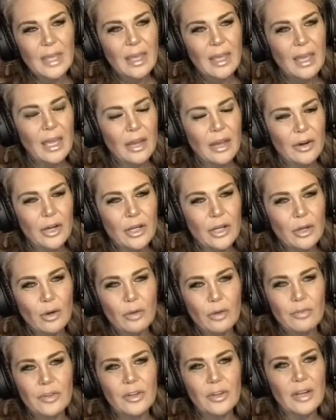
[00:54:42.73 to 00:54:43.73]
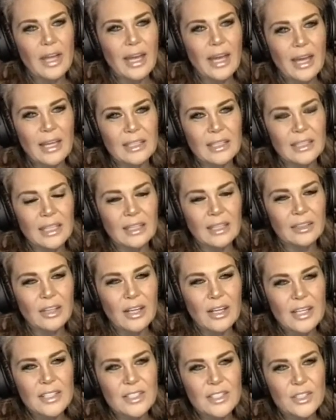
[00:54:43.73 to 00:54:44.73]
Eric over at
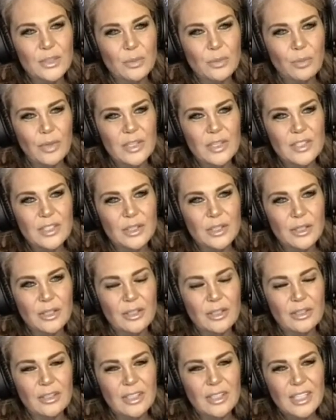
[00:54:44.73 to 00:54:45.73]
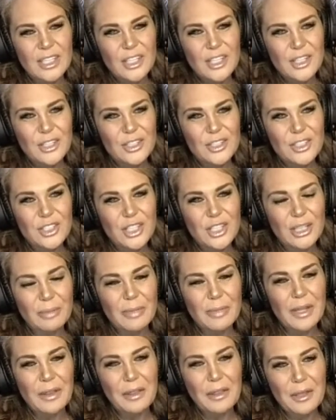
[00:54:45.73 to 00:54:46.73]
Laidlaw's was the
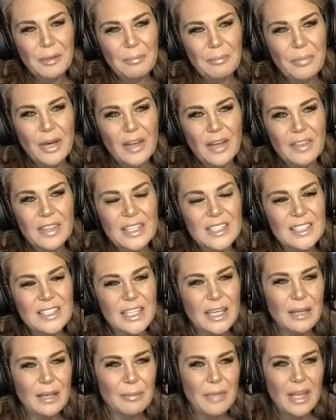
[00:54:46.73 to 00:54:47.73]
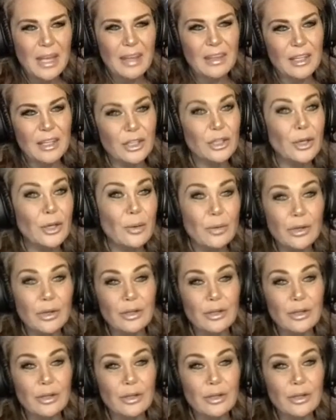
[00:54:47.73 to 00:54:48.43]
gentleman that bought this. Him and then Go